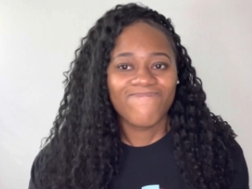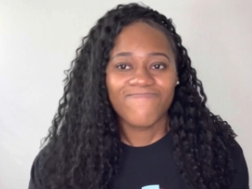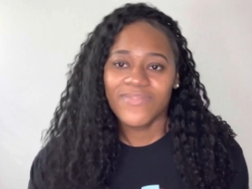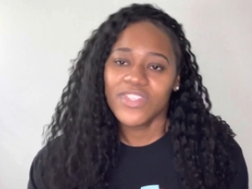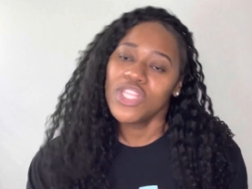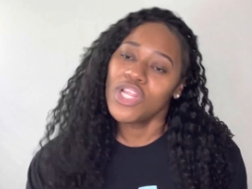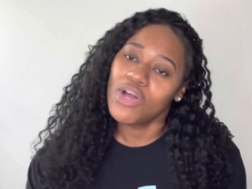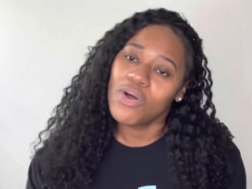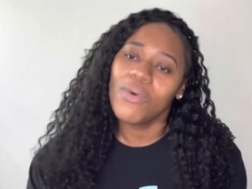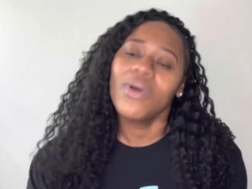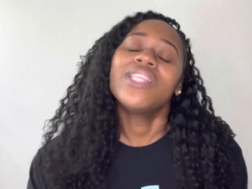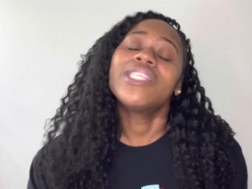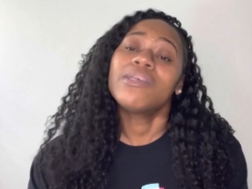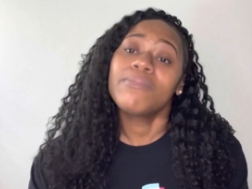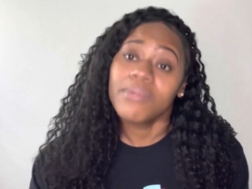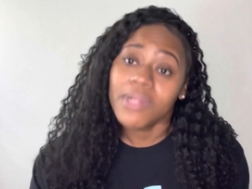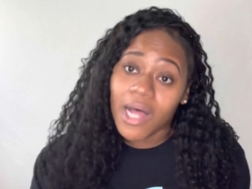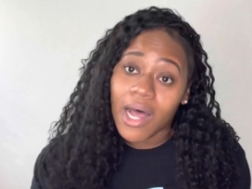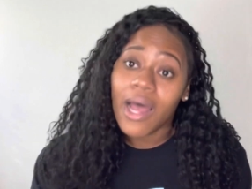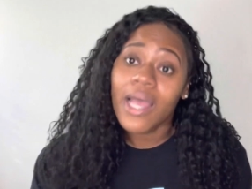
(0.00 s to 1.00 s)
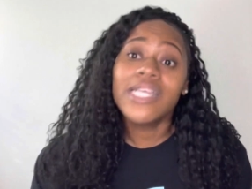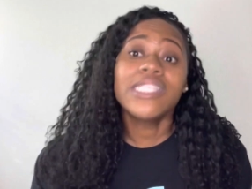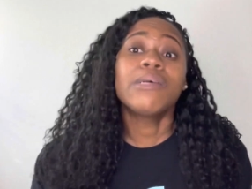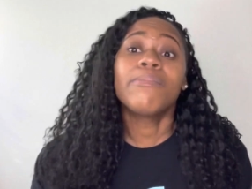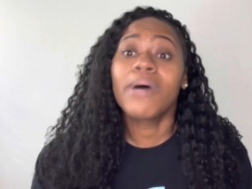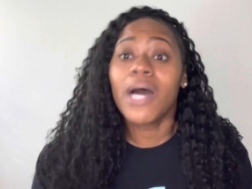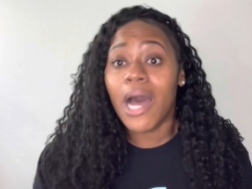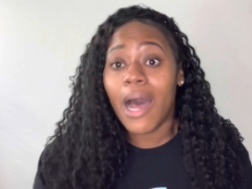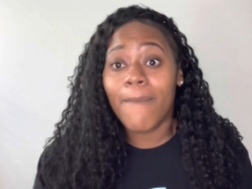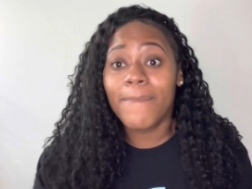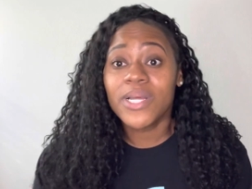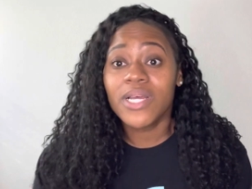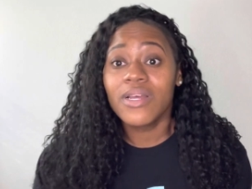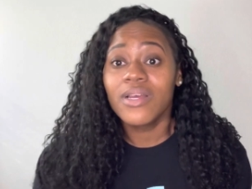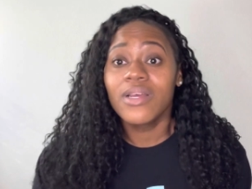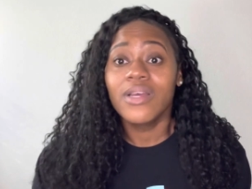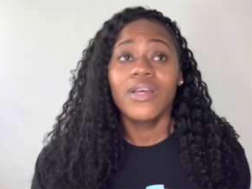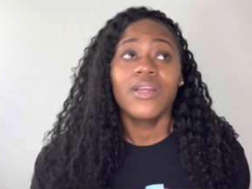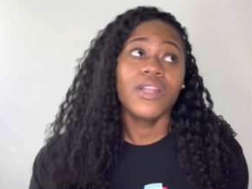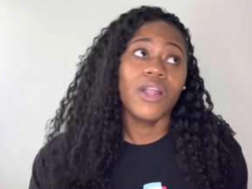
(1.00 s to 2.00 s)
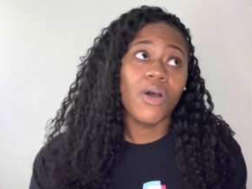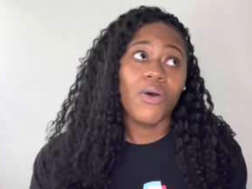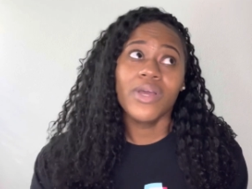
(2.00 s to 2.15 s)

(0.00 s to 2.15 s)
no, it's a bop. It's a bop. No,